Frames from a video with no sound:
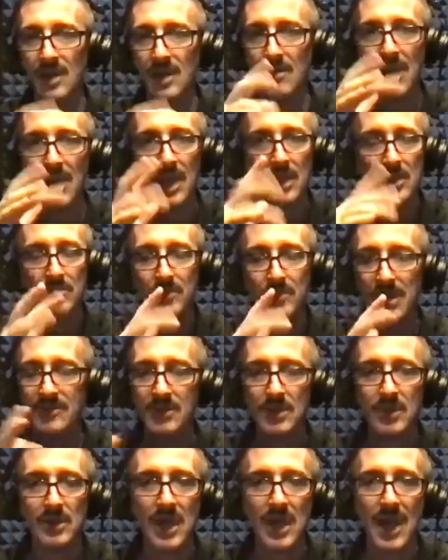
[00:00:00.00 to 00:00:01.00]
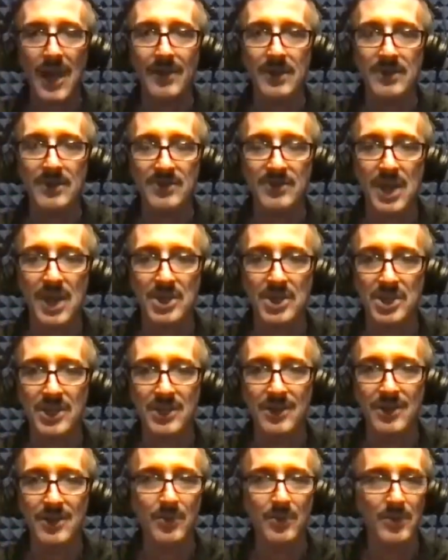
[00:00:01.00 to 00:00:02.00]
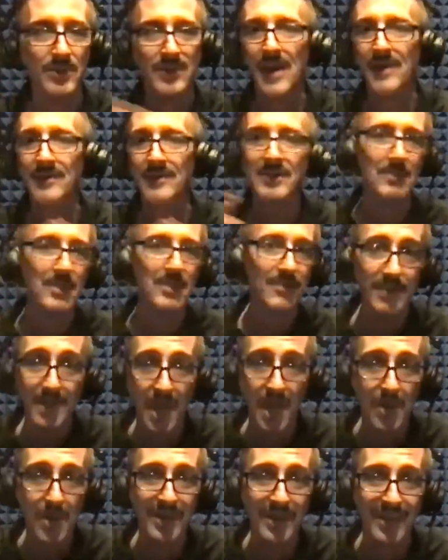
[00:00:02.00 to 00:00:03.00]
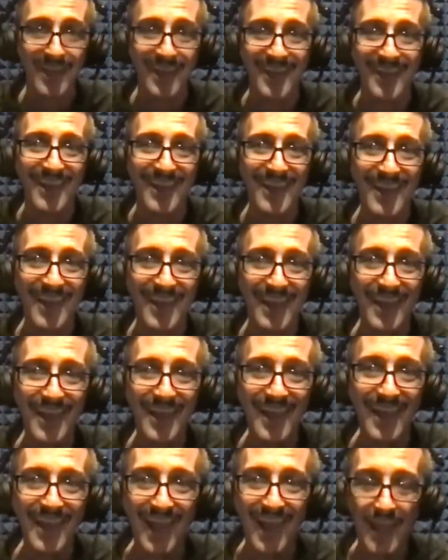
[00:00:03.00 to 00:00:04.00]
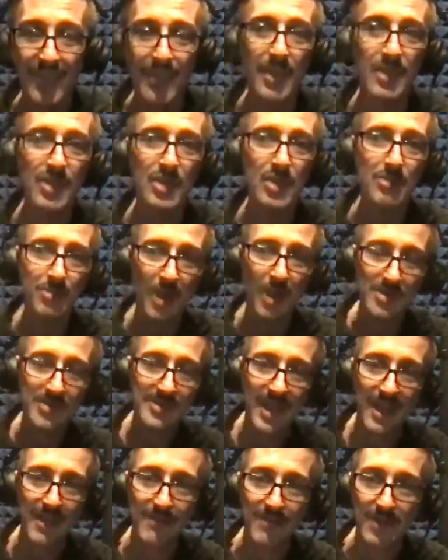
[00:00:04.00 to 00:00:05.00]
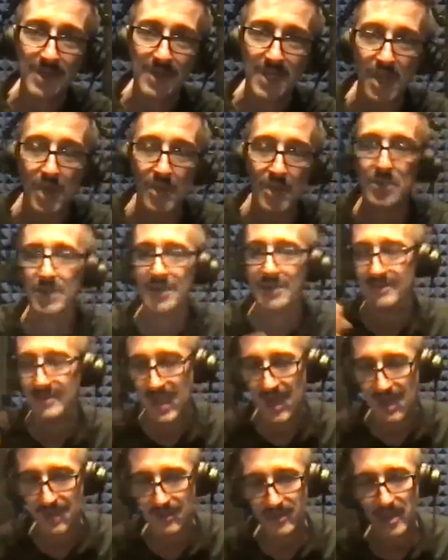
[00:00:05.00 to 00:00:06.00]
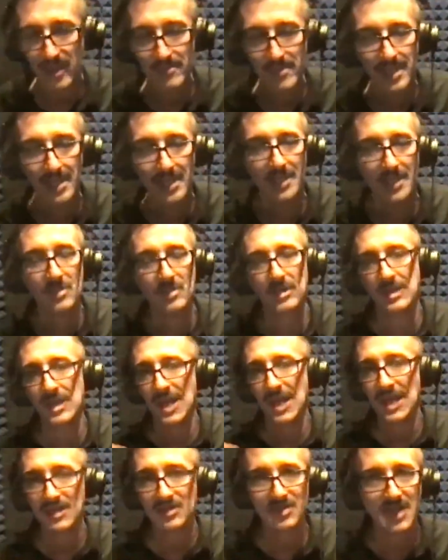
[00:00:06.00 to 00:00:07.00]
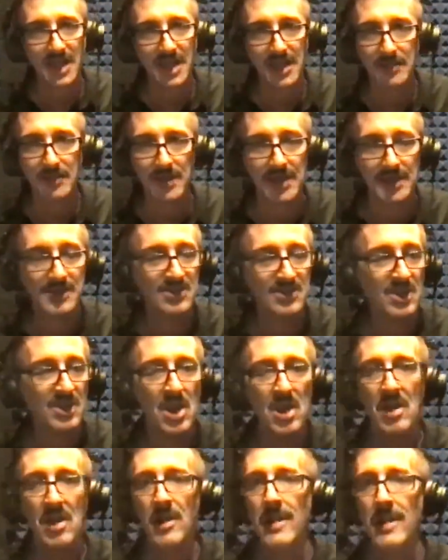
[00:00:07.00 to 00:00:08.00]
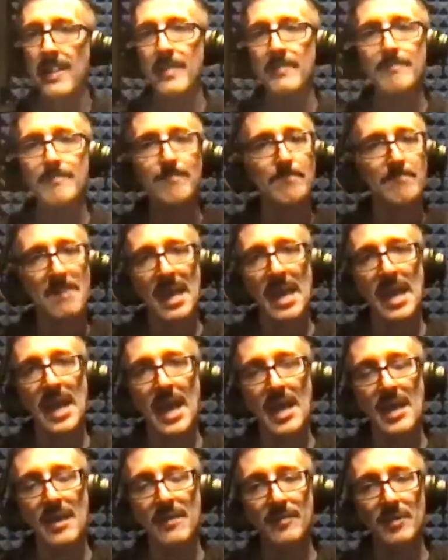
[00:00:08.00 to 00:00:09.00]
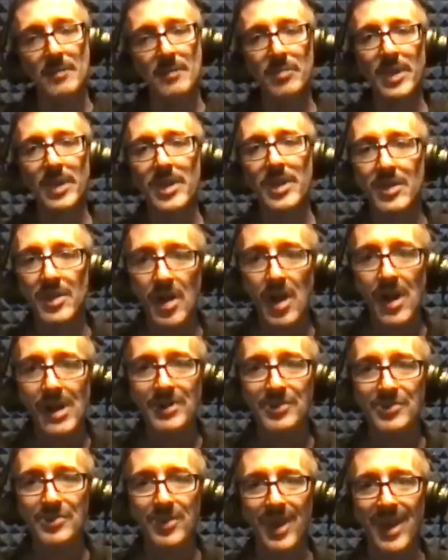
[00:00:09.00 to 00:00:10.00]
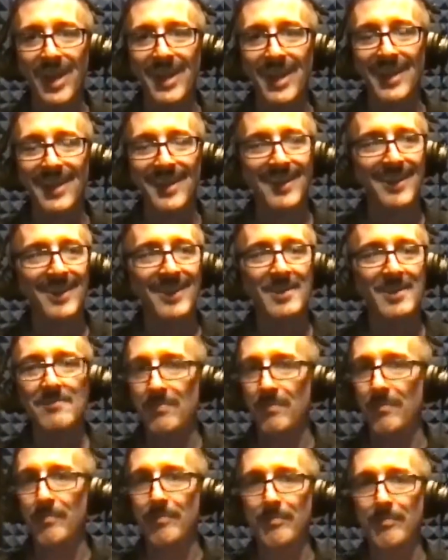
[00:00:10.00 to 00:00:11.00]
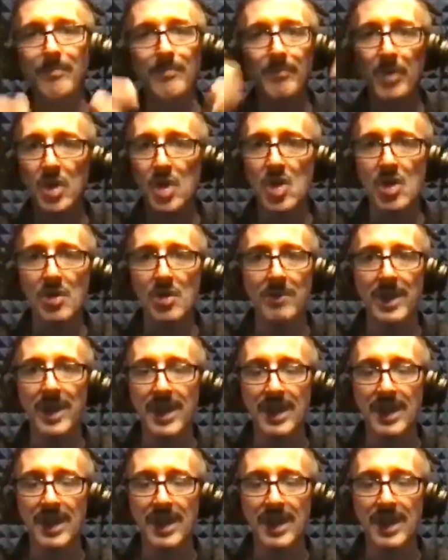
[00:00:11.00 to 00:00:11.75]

them, and you basically are having a session without them even knowing it. And then you post that video, you can tag them in it, you can hashtag things. And if you play your cards right, boom,